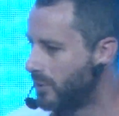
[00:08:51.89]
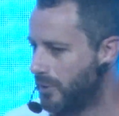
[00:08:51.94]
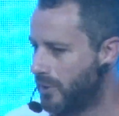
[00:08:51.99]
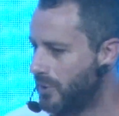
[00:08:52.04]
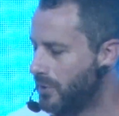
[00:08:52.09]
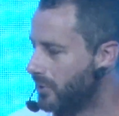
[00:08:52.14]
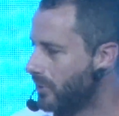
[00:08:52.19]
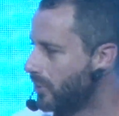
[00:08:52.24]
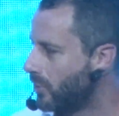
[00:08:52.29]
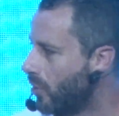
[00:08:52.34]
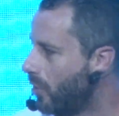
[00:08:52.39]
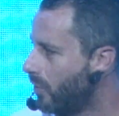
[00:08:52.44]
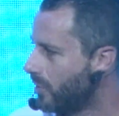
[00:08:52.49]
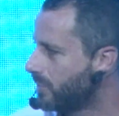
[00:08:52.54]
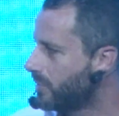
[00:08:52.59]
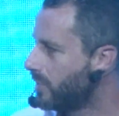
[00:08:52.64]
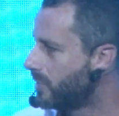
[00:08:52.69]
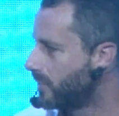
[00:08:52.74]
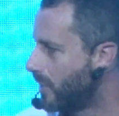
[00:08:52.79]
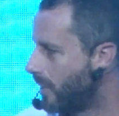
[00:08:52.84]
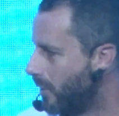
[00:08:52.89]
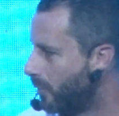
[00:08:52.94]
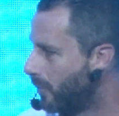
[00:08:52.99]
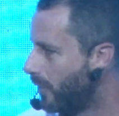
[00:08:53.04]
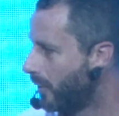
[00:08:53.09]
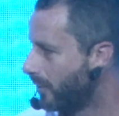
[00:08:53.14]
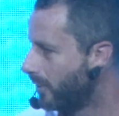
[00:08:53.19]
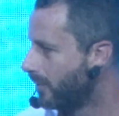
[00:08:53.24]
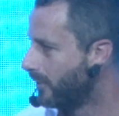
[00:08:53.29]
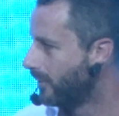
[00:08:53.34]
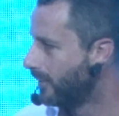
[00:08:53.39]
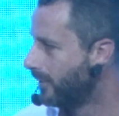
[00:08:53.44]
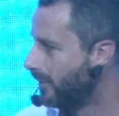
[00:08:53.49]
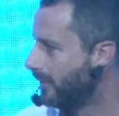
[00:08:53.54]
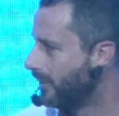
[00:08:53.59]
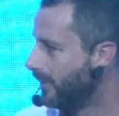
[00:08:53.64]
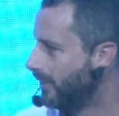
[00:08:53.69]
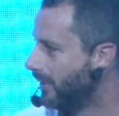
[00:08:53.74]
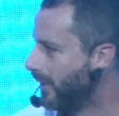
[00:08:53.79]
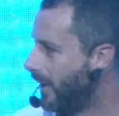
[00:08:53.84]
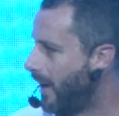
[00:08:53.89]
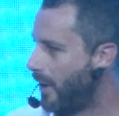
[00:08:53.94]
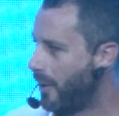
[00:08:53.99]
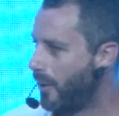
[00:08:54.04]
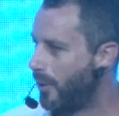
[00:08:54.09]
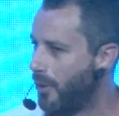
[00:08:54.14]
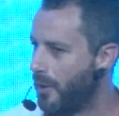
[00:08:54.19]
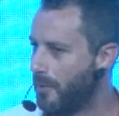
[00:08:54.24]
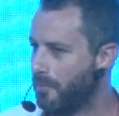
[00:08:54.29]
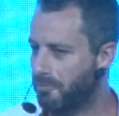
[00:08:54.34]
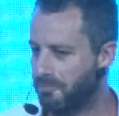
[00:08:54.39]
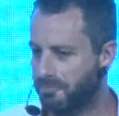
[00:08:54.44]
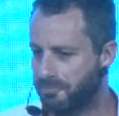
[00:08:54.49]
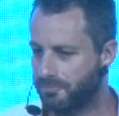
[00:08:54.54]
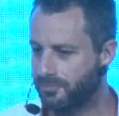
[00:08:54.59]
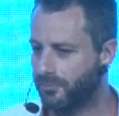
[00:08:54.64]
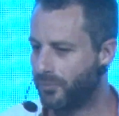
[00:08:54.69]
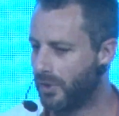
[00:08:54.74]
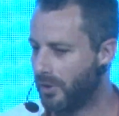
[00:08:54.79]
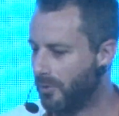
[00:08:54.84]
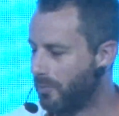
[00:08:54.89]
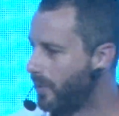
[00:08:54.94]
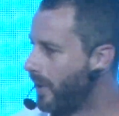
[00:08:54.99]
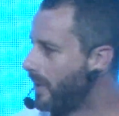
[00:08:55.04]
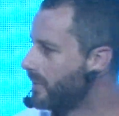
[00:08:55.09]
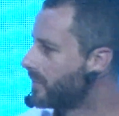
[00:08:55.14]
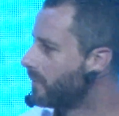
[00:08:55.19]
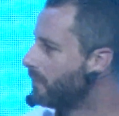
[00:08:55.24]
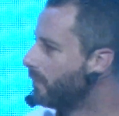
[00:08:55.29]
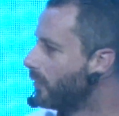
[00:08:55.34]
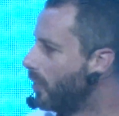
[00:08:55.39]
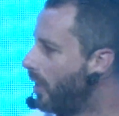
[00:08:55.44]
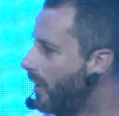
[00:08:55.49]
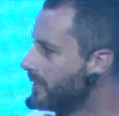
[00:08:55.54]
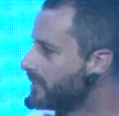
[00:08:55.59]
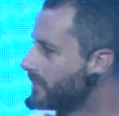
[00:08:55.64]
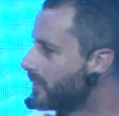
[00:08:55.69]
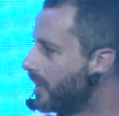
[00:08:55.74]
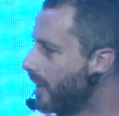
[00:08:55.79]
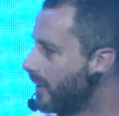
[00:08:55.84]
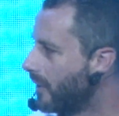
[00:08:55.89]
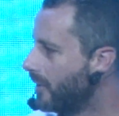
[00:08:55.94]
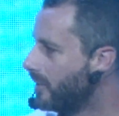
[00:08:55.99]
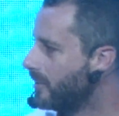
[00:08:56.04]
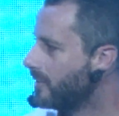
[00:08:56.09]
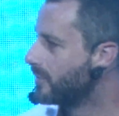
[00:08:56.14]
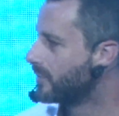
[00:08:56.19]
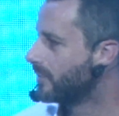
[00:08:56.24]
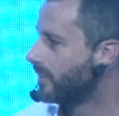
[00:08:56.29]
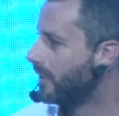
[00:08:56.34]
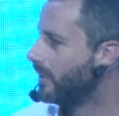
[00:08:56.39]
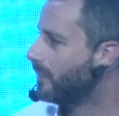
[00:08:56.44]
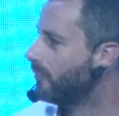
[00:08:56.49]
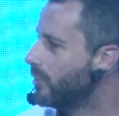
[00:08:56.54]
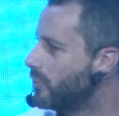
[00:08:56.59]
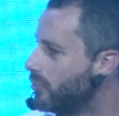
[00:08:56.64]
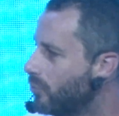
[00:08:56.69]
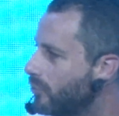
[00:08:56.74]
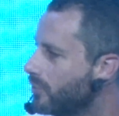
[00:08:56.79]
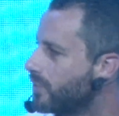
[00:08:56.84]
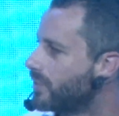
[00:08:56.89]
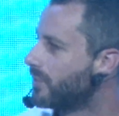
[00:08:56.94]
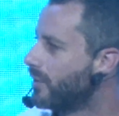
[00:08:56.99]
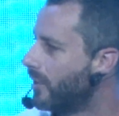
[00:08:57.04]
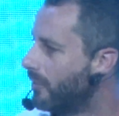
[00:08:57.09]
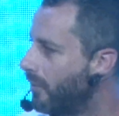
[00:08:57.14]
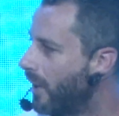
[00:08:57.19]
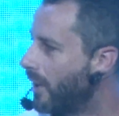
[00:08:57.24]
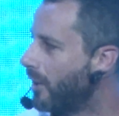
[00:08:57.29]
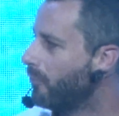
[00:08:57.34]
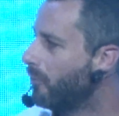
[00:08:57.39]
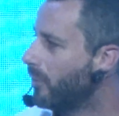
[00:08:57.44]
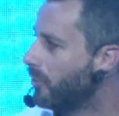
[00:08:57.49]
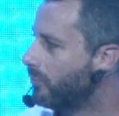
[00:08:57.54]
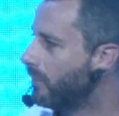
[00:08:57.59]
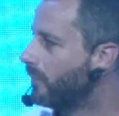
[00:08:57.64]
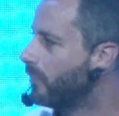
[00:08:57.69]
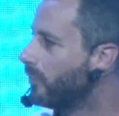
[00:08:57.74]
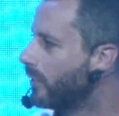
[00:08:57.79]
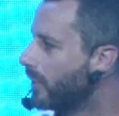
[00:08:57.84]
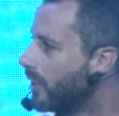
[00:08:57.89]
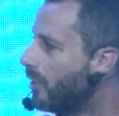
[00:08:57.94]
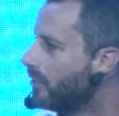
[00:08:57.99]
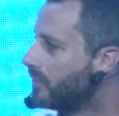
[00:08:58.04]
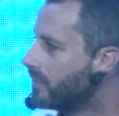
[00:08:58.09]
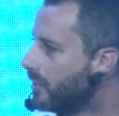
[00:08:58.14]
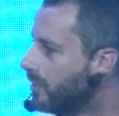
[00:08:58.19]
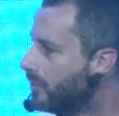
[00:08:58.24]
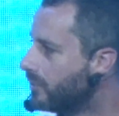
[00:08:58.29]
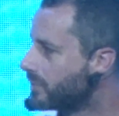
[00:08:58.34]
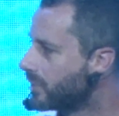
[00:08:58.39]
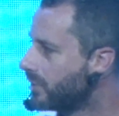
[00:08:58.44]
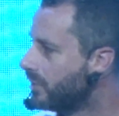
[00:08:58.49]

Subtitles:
It didn't cost us anything other than pay some flights to get these individuals around the world reviewing hotels.